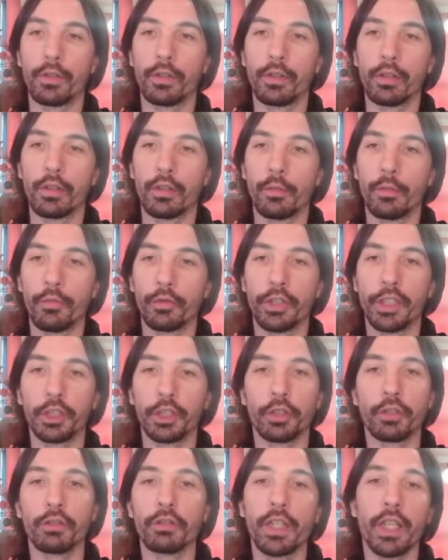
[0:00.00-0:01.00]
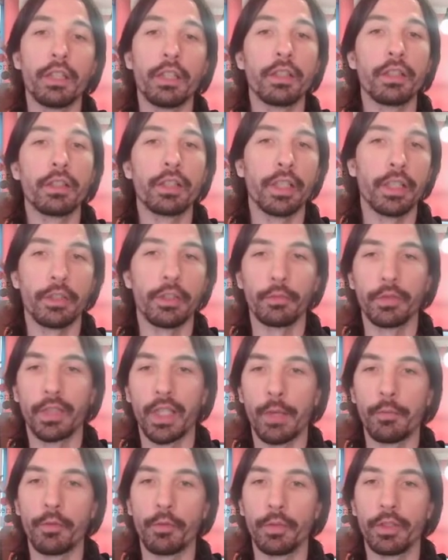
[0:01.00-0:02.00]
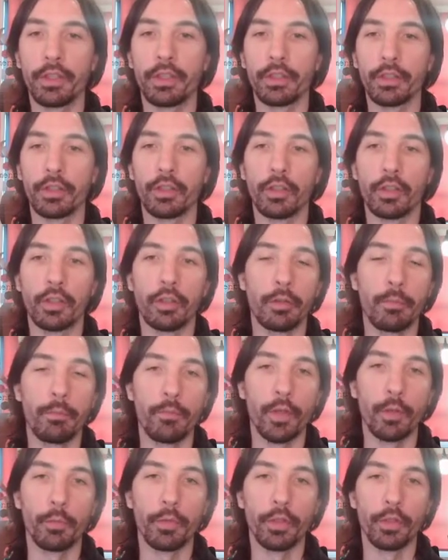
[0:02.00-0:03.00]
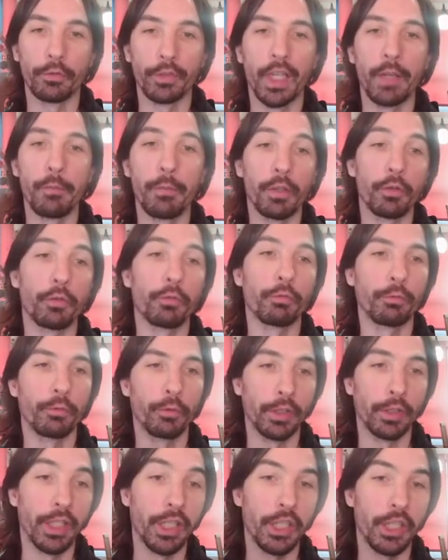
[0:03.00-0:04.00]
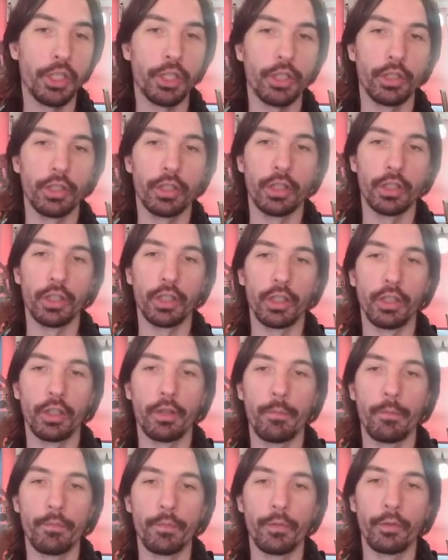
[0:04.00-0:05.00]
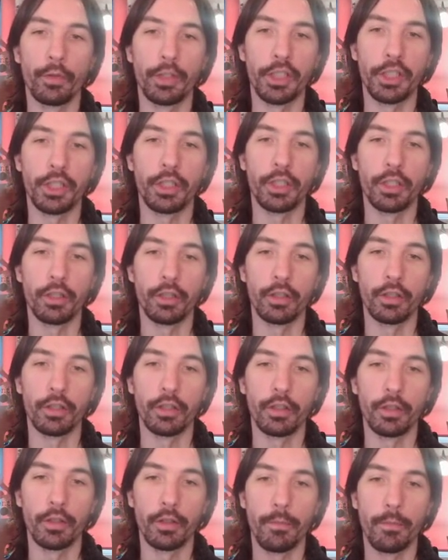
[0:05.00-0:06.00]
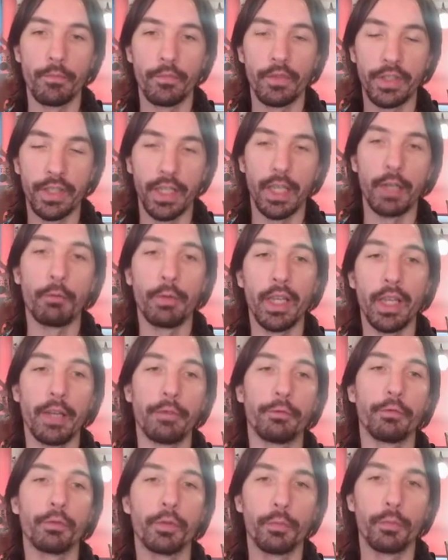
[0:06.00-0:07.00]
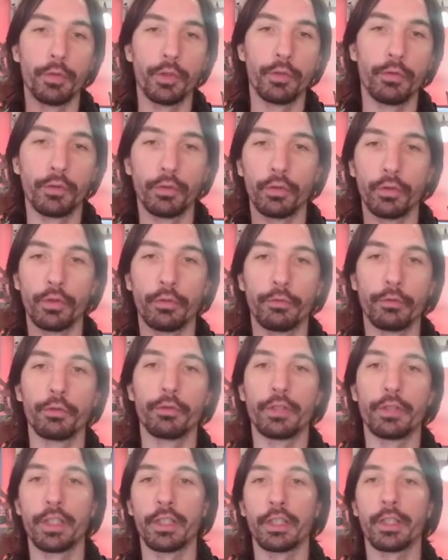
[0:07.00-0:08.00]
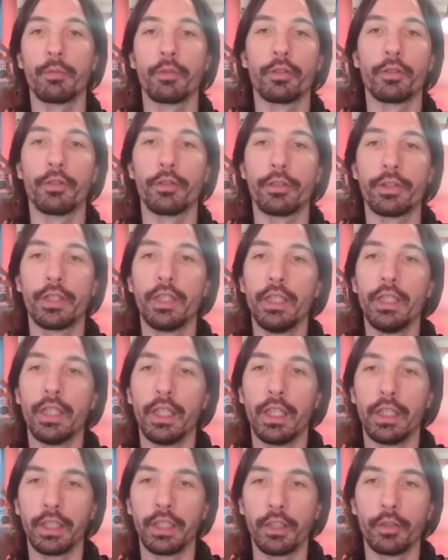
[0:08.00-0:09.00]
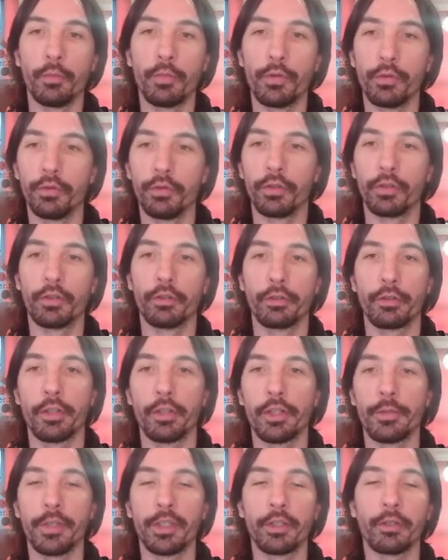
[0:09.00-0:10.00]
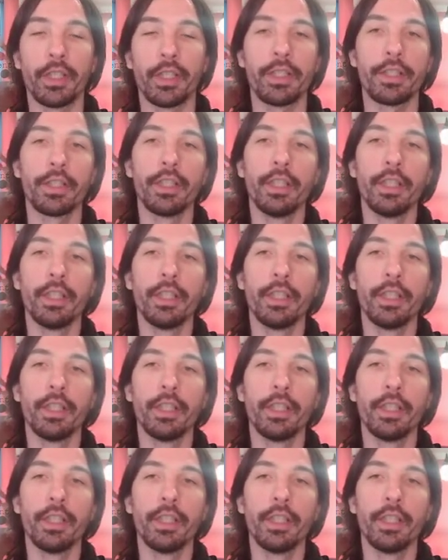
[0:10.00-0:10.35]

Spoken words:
computation can take sometimes a bit of time, because for each cell we have to compute all of those descriptors and recompute the cooccurrence matrix.